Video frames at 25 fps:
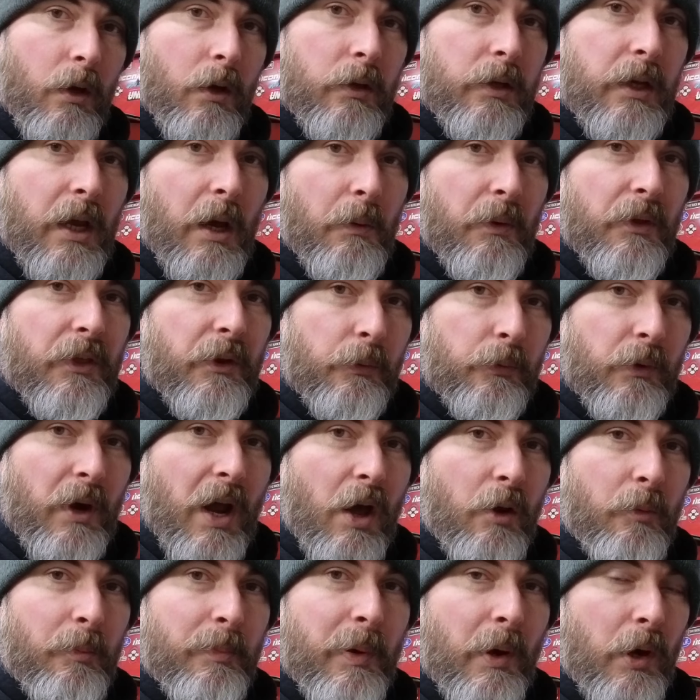Now with a
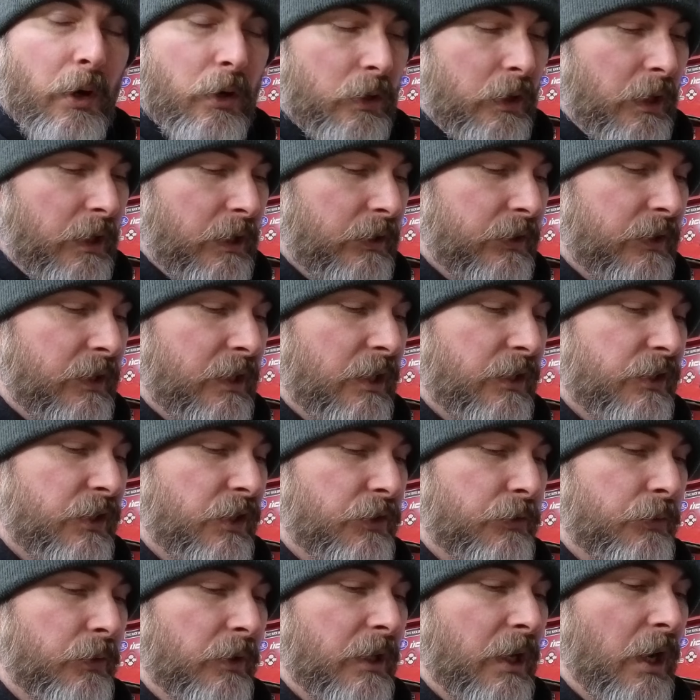round part like this,
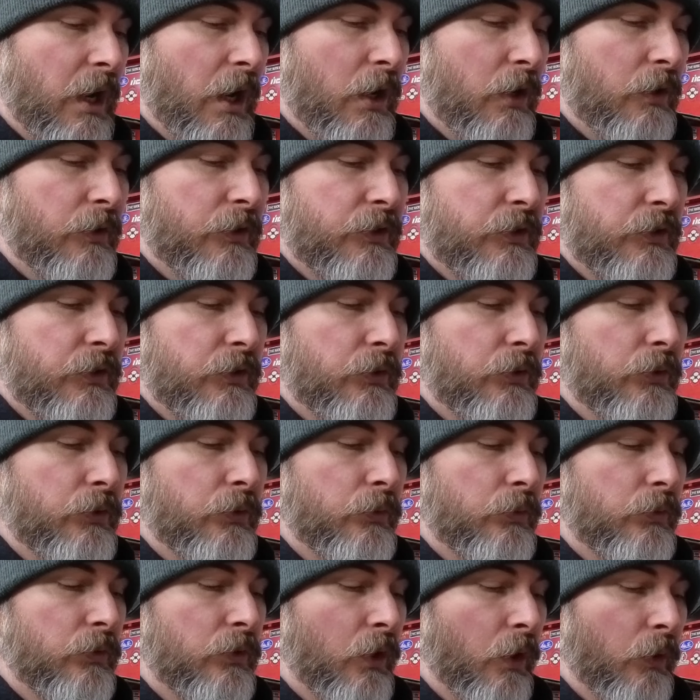it's really hard
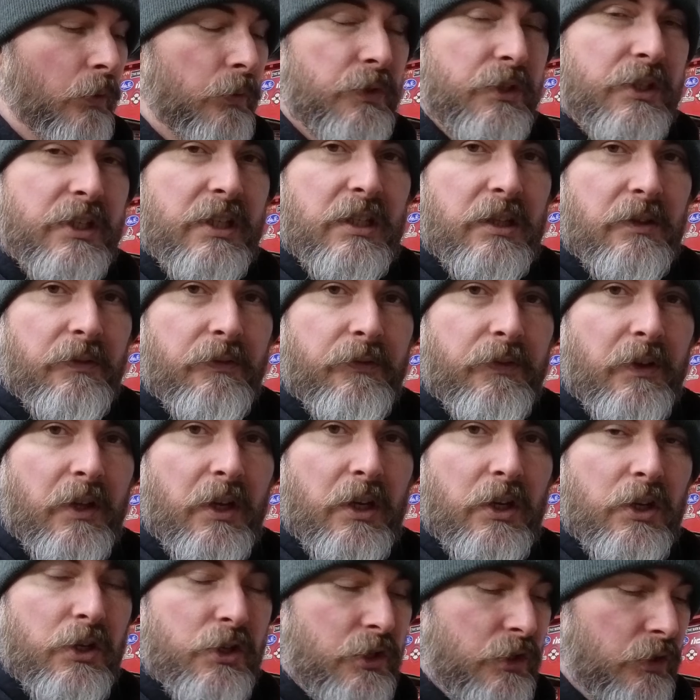to see the
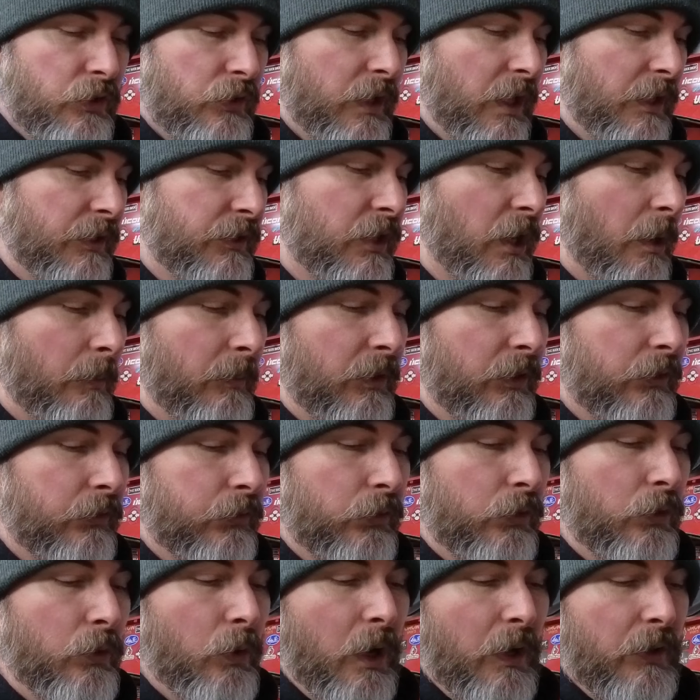finish that's coming
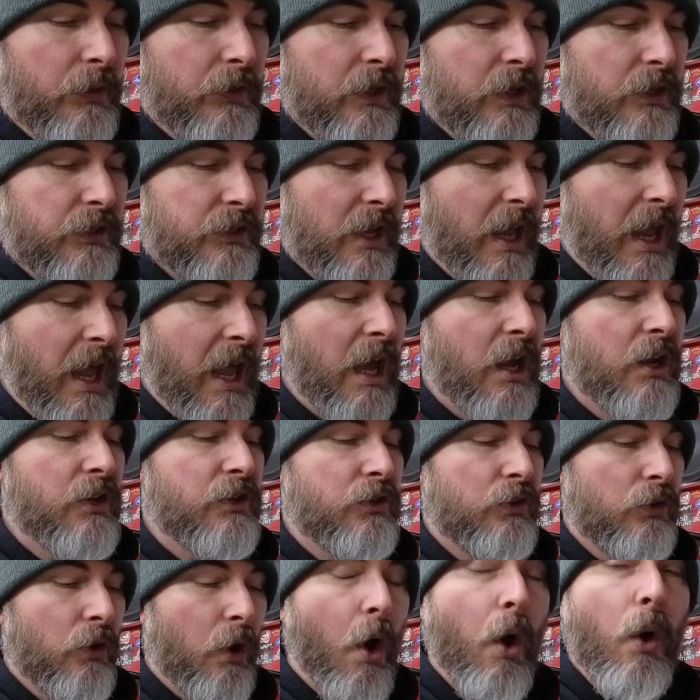through on this as
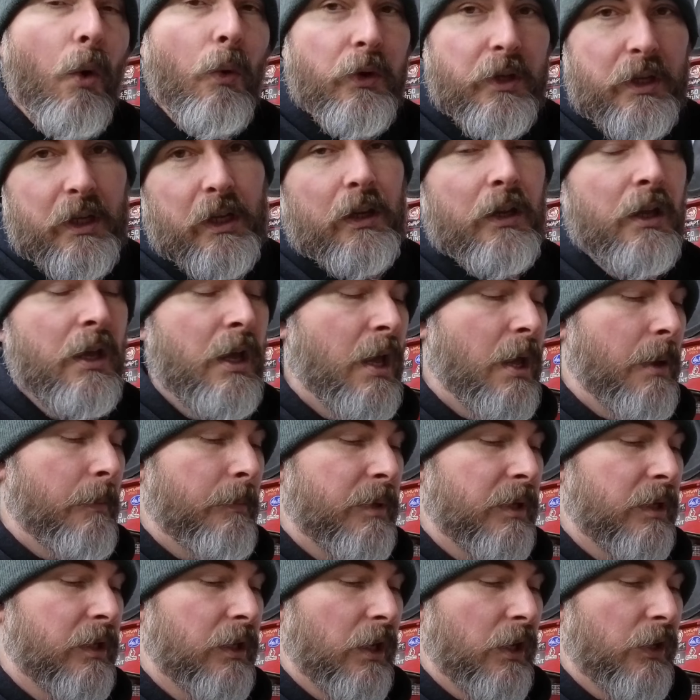you're honing,
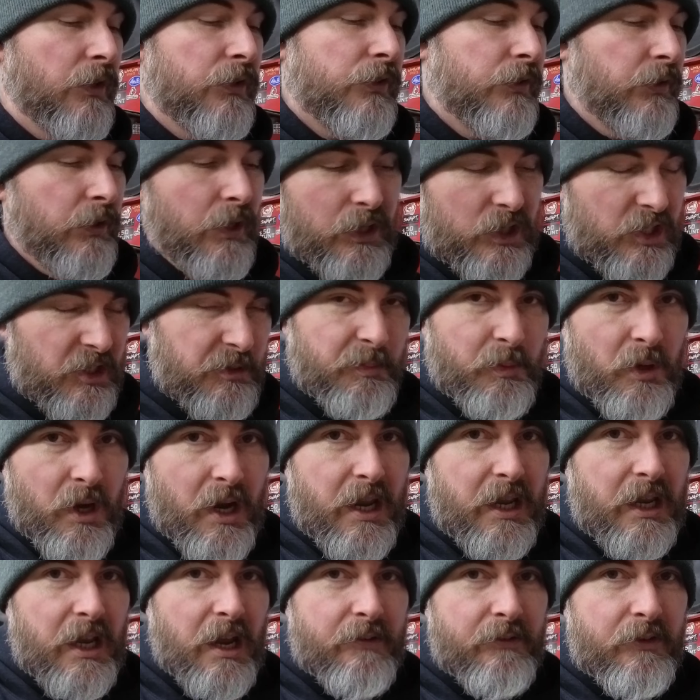because it's
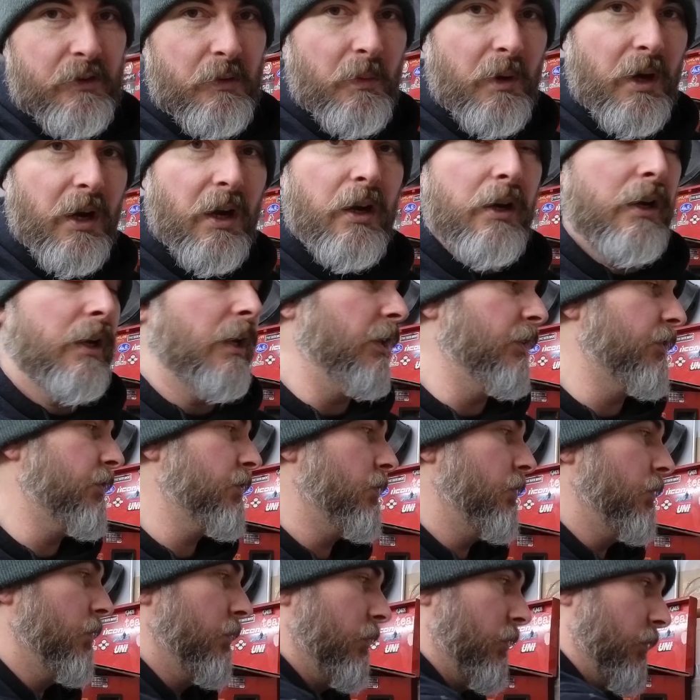spraying everywhere.
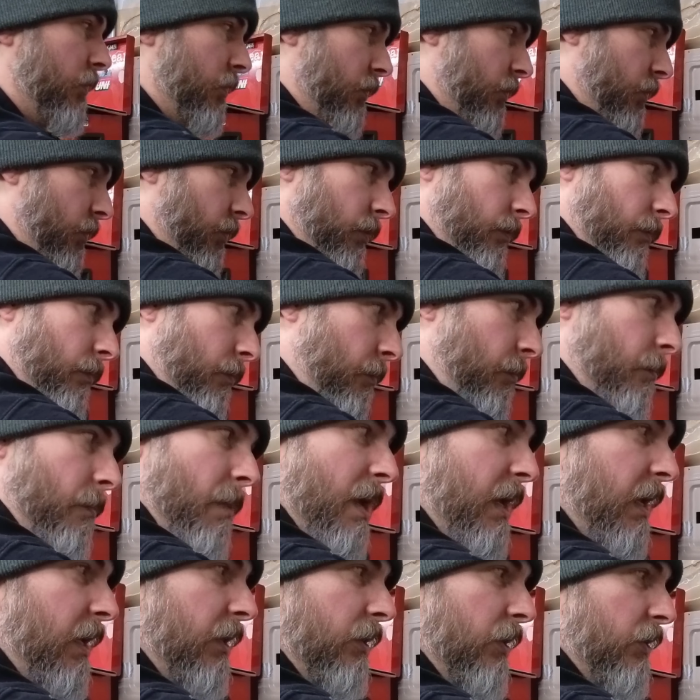It's
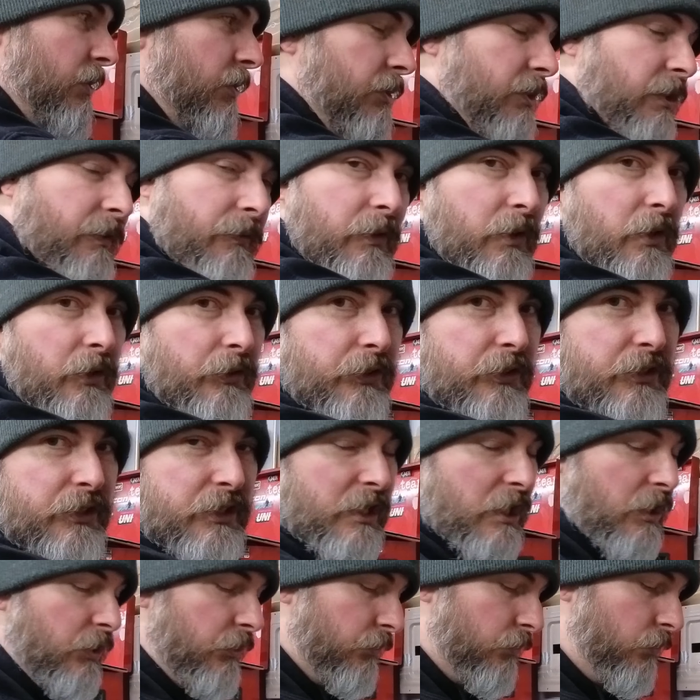making this difficult to
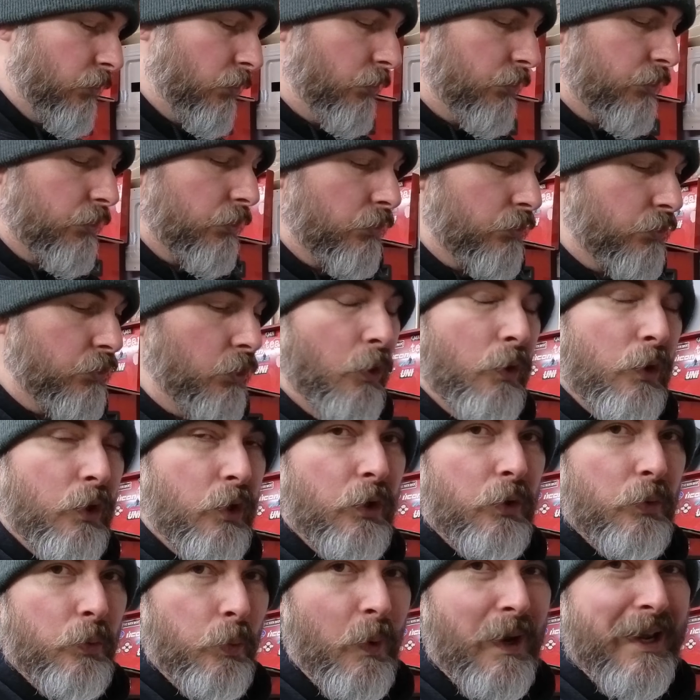see through, so there's no
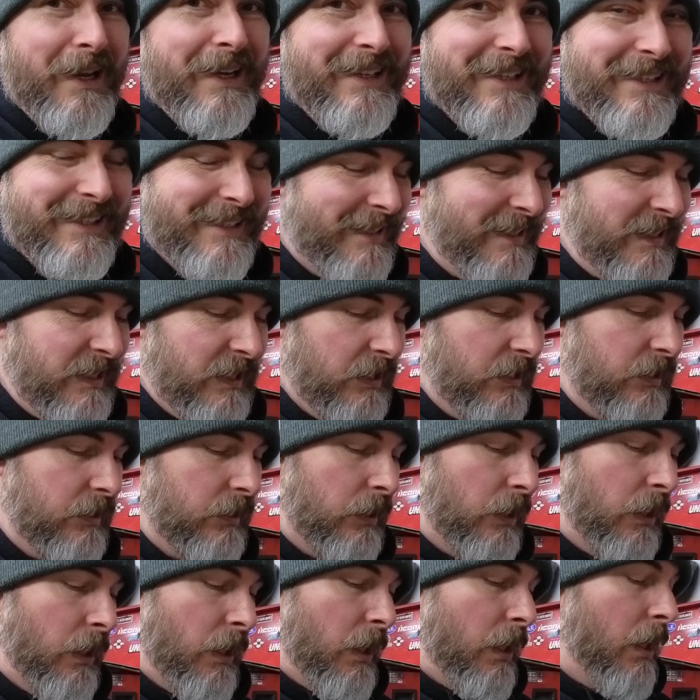good way to see it.
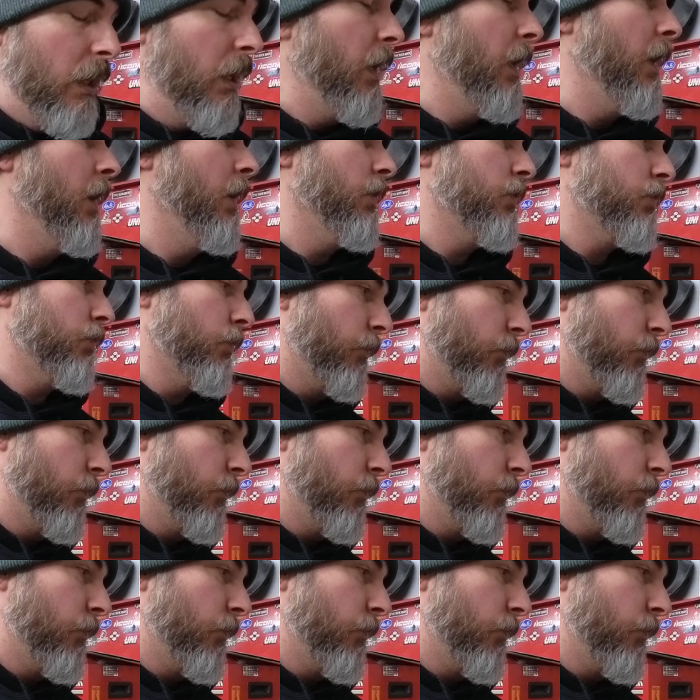So